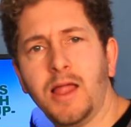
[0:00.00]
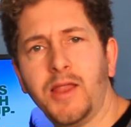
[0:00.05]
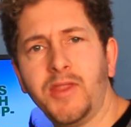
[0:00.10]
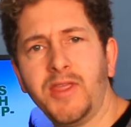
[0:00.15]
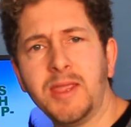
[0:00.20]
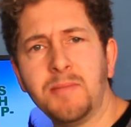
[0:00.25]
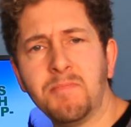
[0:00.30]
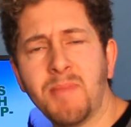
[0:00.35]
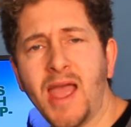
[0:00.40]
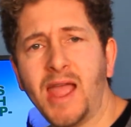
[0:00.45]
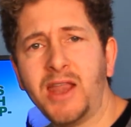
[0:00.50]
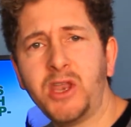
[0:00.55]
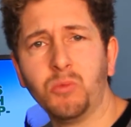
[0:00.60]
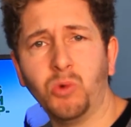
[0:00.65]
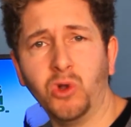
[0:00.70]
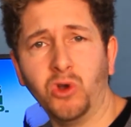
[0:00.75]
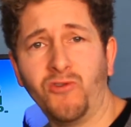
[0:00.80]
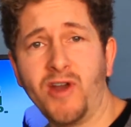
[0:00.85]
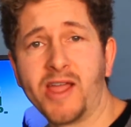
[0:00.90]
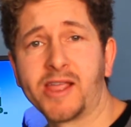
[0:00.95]
The
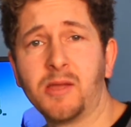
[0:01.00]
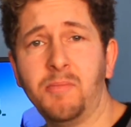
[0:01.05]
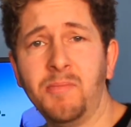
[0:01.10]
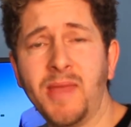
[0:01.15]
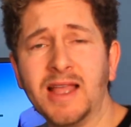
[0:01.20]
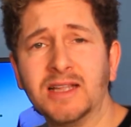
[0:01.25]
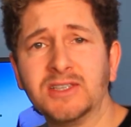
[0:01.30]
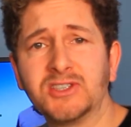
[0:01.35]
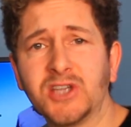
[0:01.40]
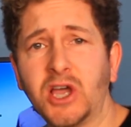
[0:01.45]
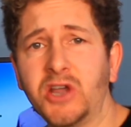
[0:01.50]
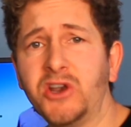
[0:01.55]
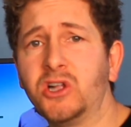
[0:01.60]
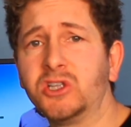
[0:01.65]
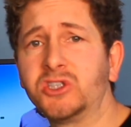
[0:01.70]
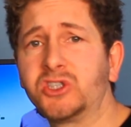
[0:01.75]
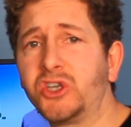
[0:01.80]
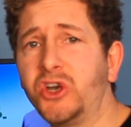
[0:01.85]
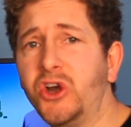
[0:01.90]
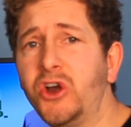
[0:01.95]
manual recommends an
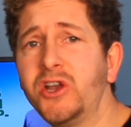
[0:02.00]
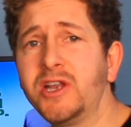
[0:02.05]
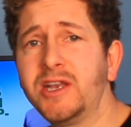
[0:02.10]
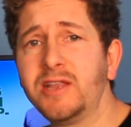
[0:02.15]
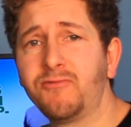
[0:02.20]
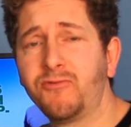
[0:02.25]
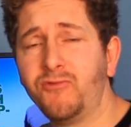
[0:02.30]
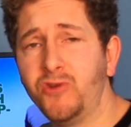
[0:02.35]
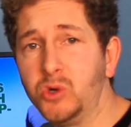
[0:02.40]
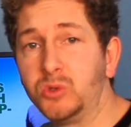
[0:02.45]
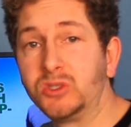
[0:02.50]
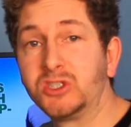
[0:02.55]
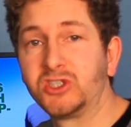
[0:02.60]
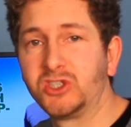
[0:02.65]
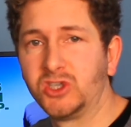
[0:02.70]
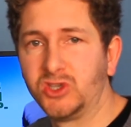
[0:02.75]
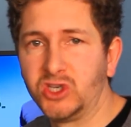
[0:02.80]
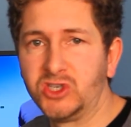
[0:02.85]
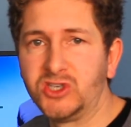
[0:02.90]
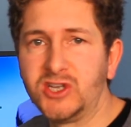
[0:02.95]
alternative route
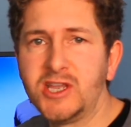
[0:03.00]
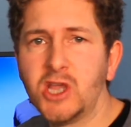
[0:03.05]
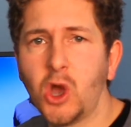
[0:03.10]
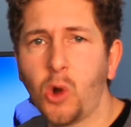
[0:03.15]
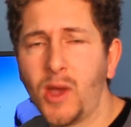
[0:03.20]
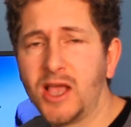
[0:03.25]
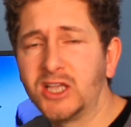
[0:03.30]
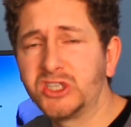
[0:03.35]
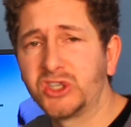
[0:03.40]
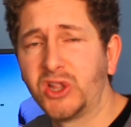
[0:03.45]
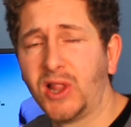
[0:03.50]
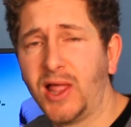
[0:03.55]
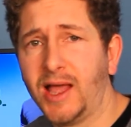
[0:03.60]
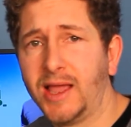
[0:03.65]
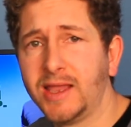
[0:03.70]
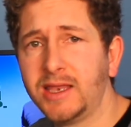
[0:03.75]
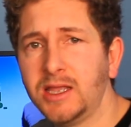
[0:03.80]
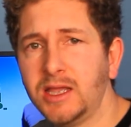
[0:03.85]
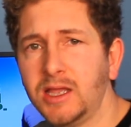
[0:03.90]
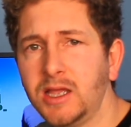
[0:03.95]
to the DOS
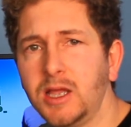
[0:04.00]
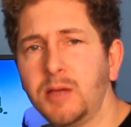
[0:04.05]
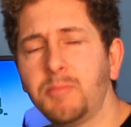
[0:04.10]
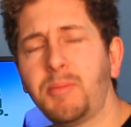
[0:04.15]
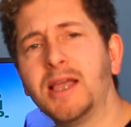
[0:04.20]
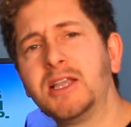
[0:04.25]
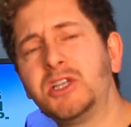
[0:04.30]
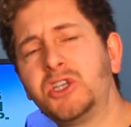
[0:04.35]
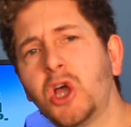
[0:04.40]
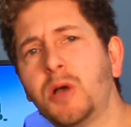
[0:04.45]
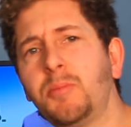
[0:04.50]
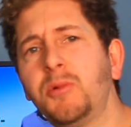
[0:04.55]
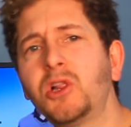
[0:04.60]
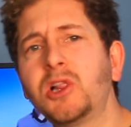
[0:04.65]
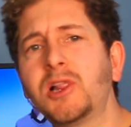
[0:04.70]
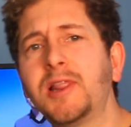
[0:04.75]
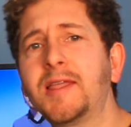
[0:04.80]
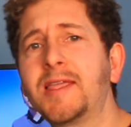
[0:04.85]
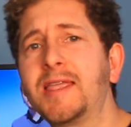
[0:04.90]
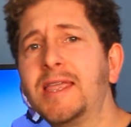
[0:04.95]
line by
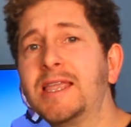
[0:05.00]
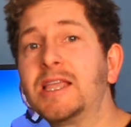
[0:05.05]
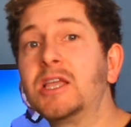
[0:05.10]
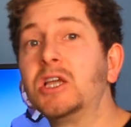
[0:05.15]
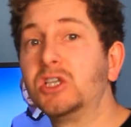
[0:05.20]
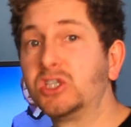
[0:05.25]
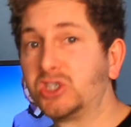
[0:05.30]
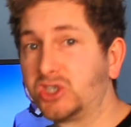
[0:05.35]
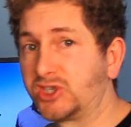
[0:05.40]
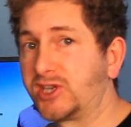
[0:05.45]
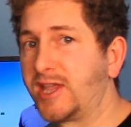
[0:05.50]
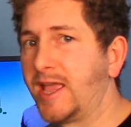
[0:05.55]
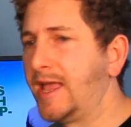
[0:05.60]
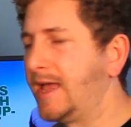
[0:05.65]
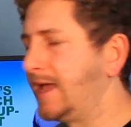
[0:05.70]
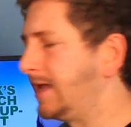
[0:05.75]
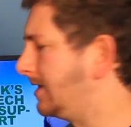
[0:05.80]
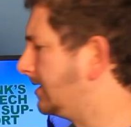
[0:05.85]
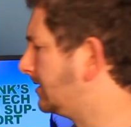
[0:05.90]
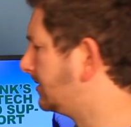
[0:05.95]
double-clicking
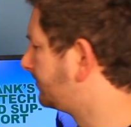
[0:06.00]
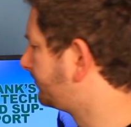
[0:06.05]
scan.